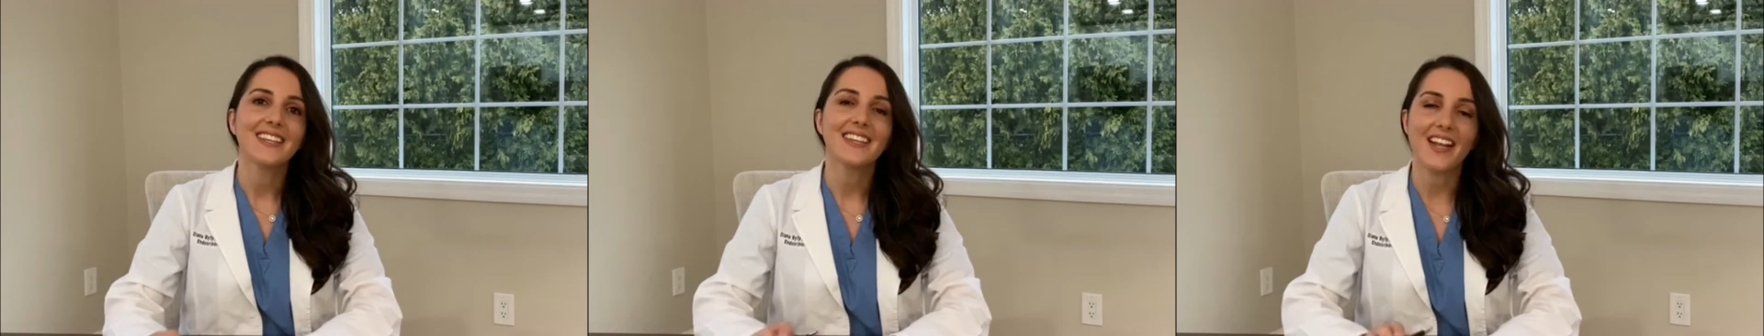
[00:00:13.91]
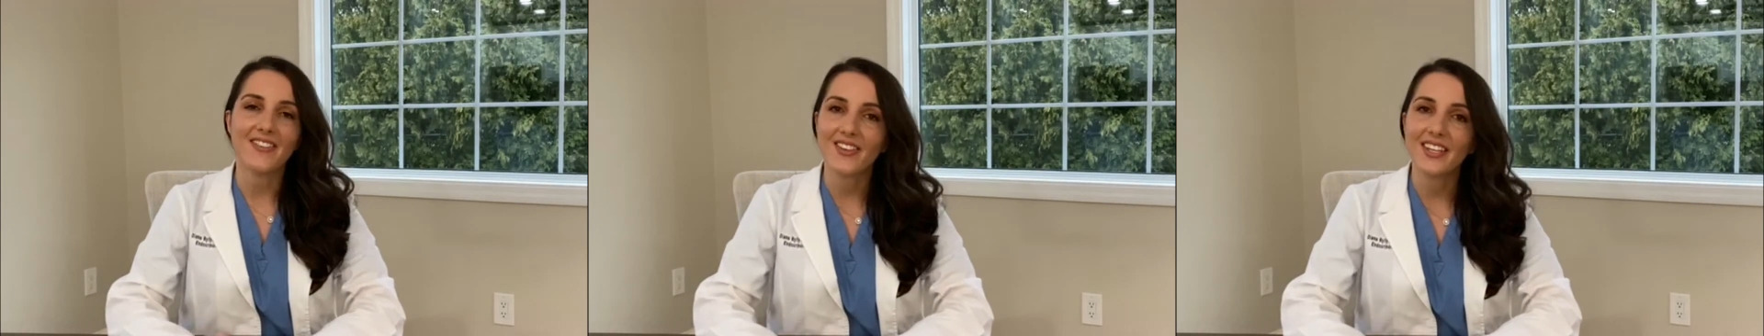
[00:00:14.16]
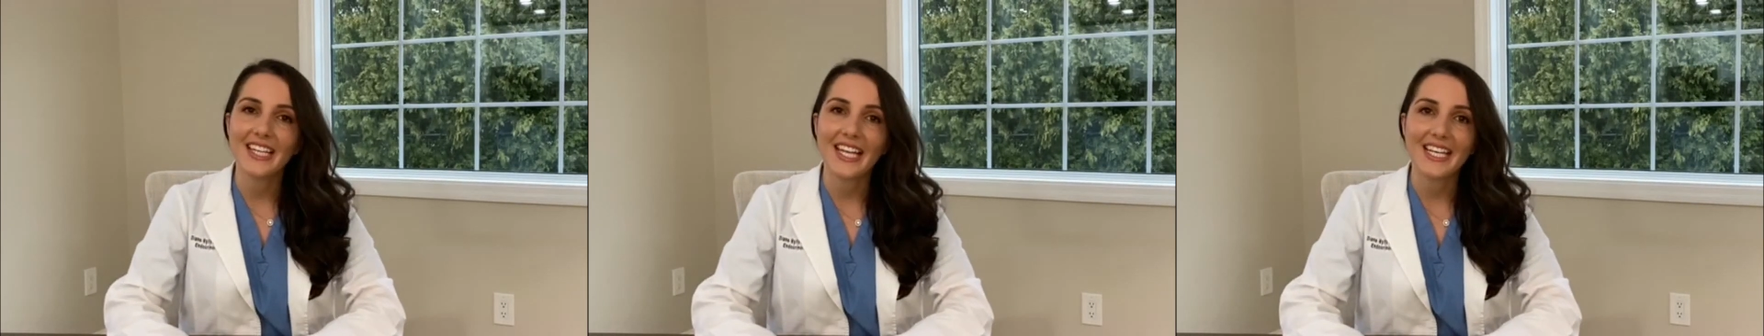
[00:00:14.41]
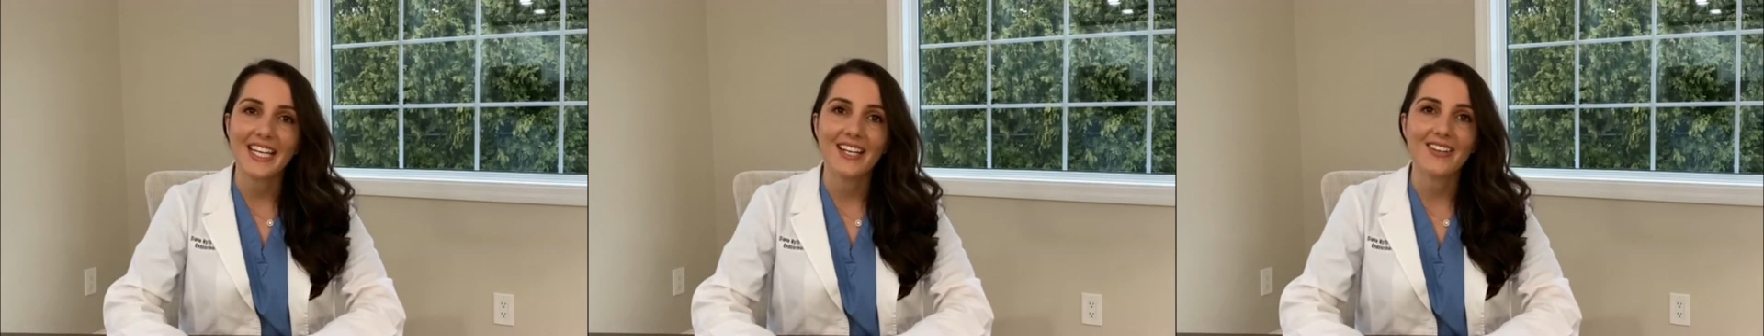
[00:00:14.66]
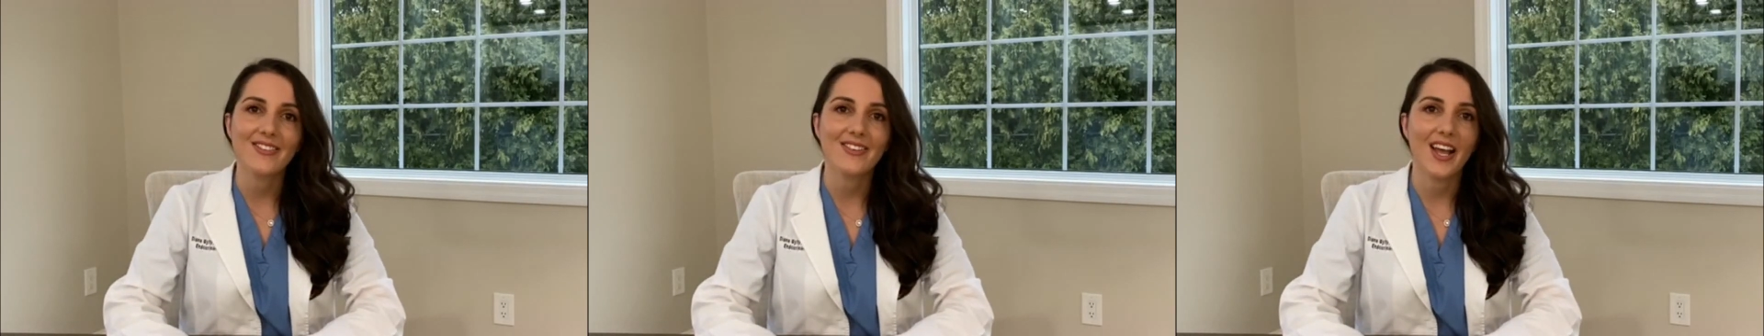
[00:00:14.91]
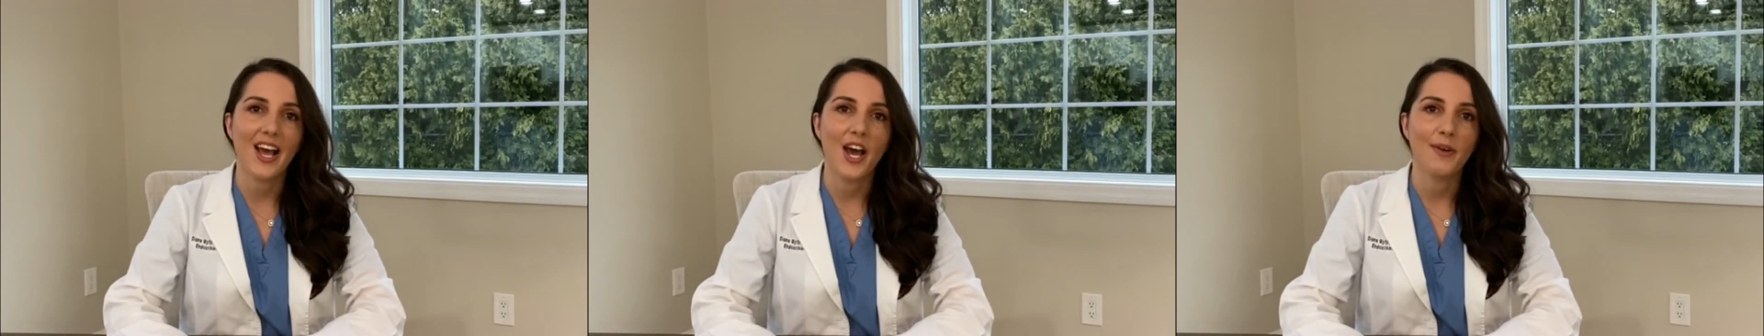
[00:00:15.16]
That's the latest
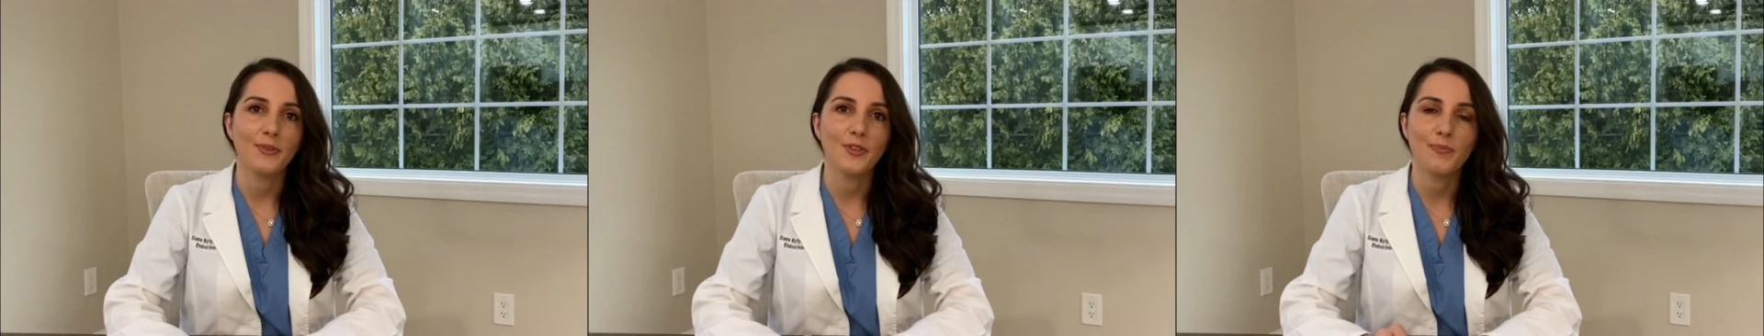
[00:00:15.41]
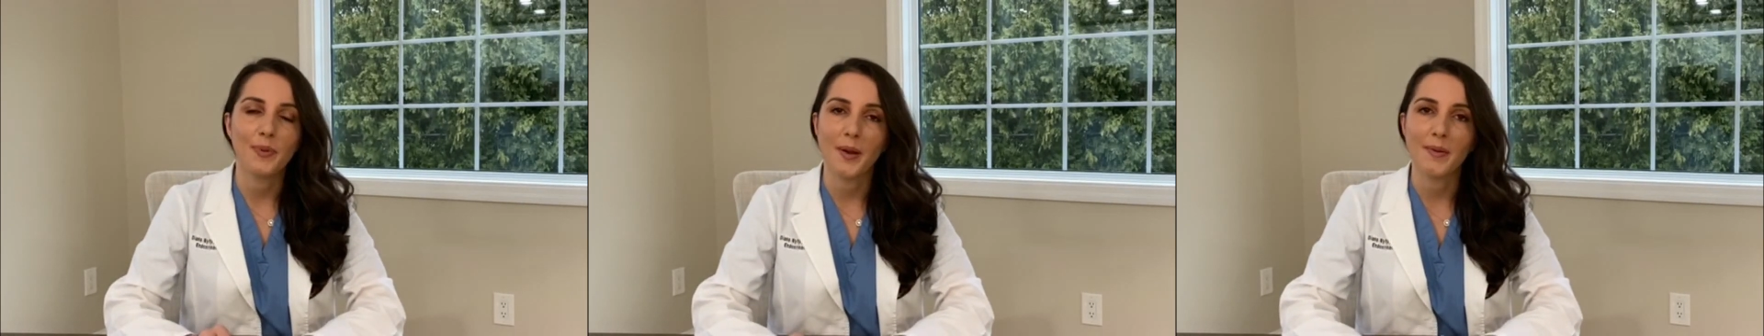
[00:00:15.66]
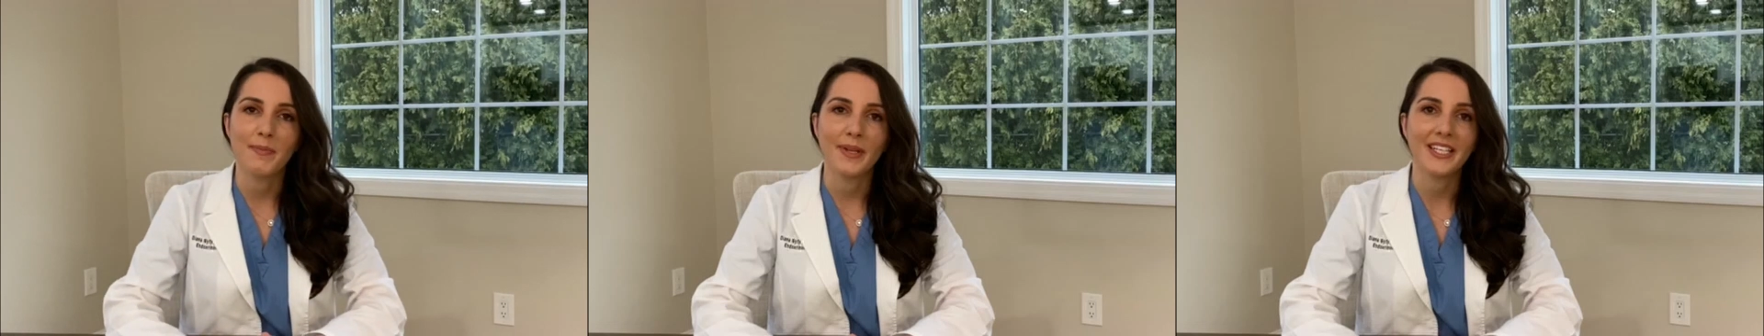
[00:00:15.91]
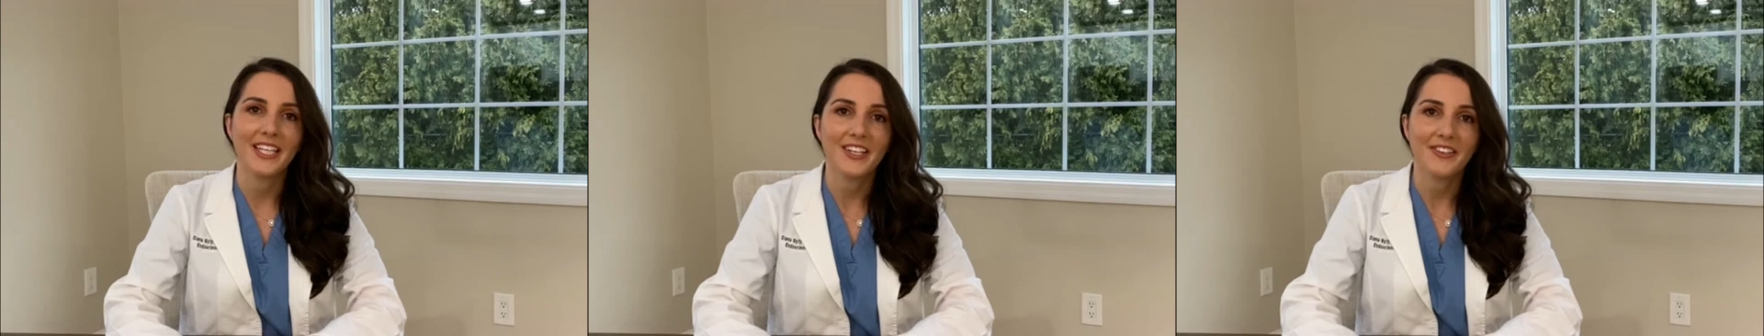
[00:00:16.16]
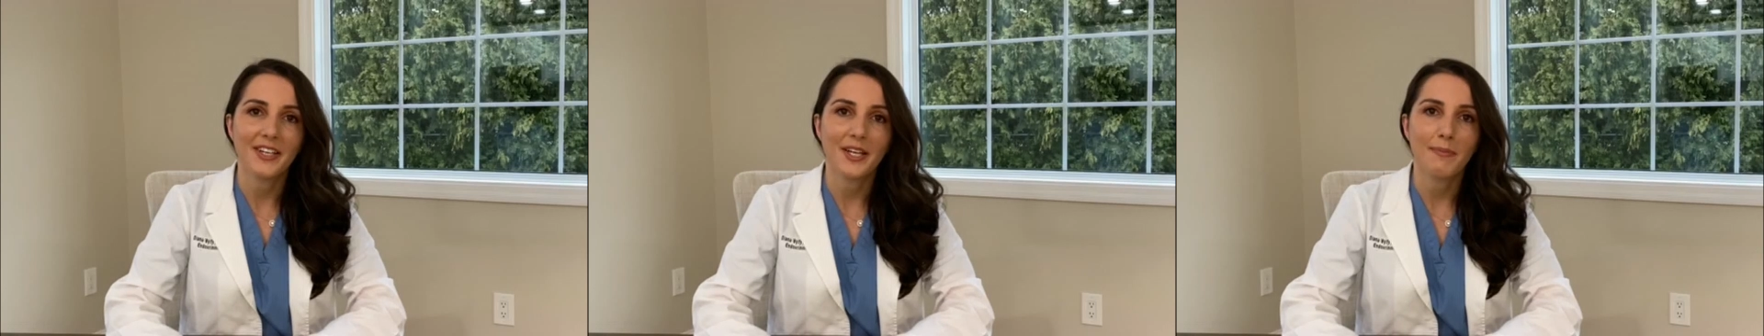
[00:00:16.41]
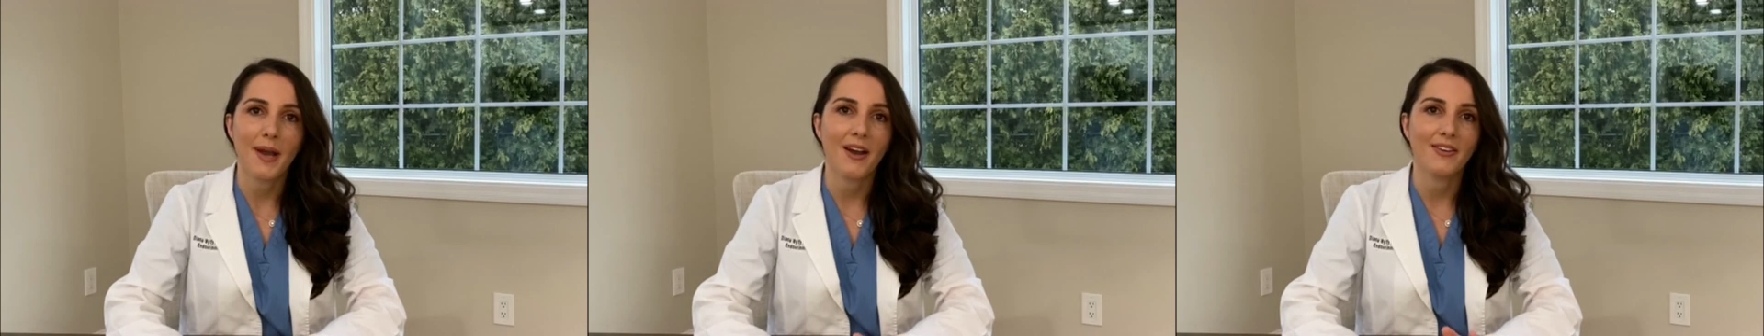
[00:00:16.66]
um, you've probably been hearing
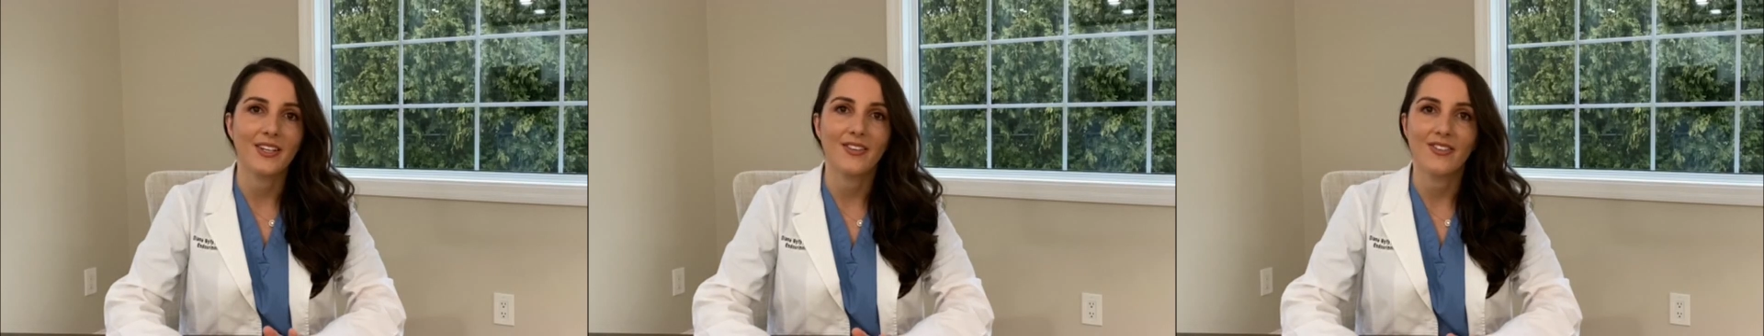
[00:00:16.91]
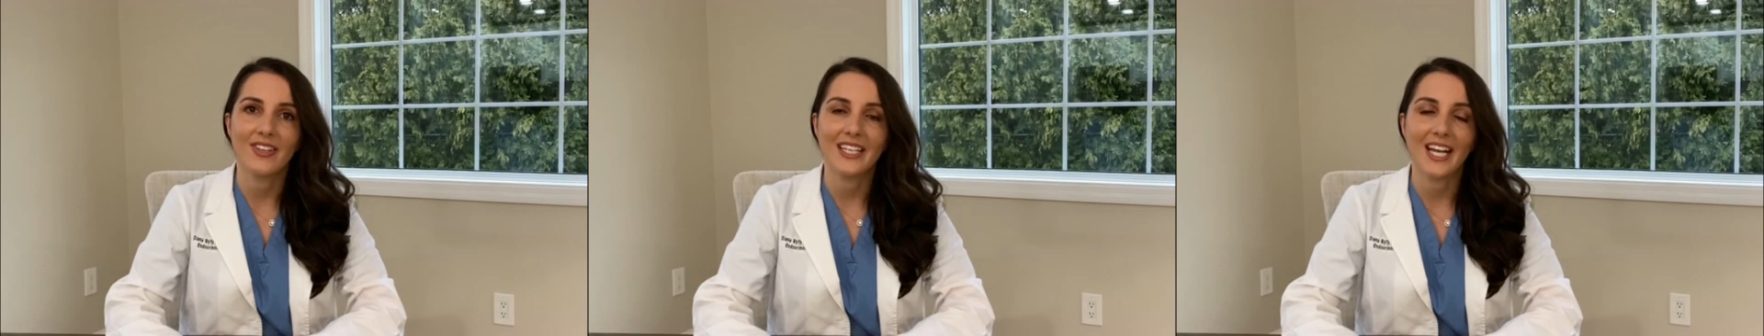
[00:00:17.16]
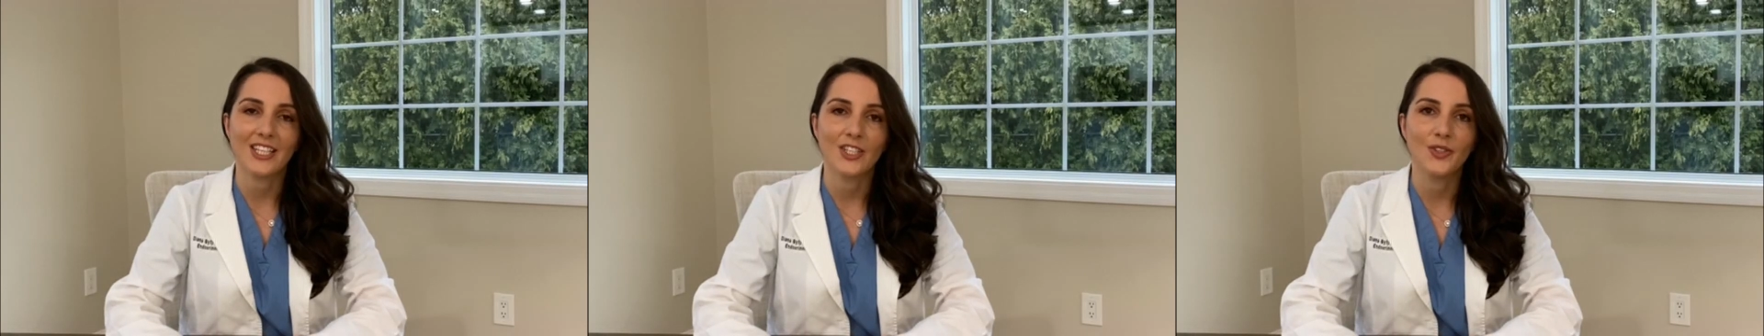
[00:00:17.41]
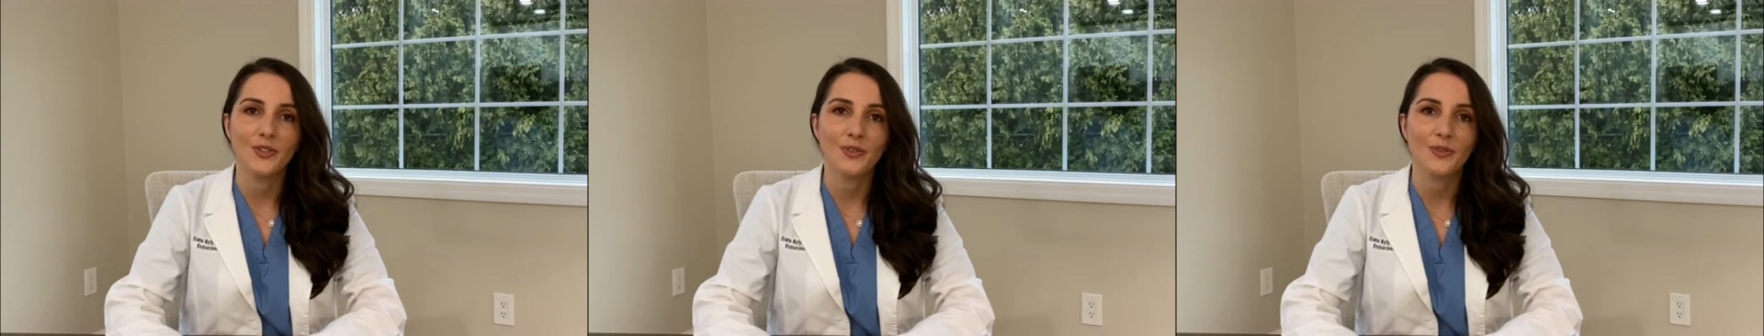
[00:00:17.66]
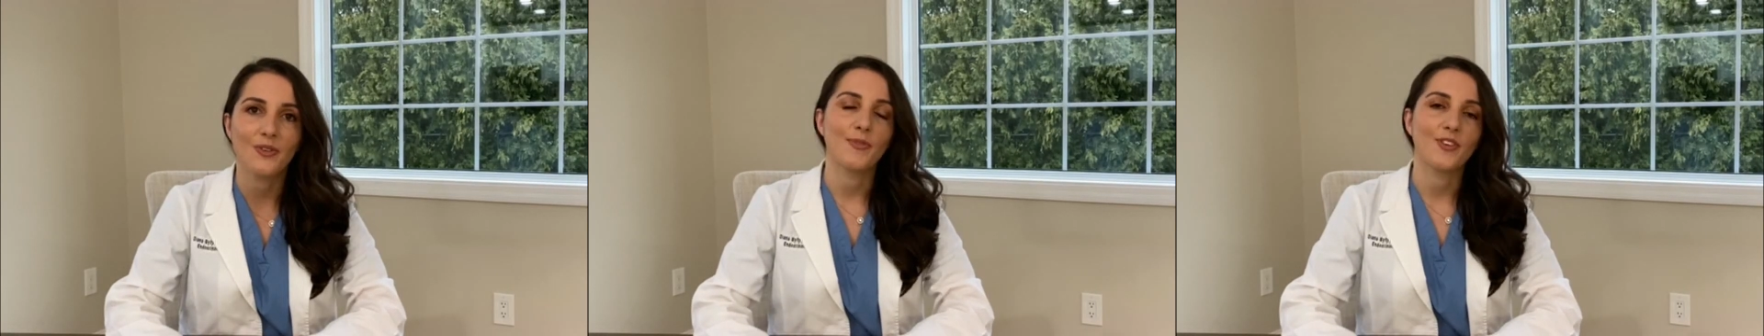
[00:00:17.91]
about it, seeing on the news.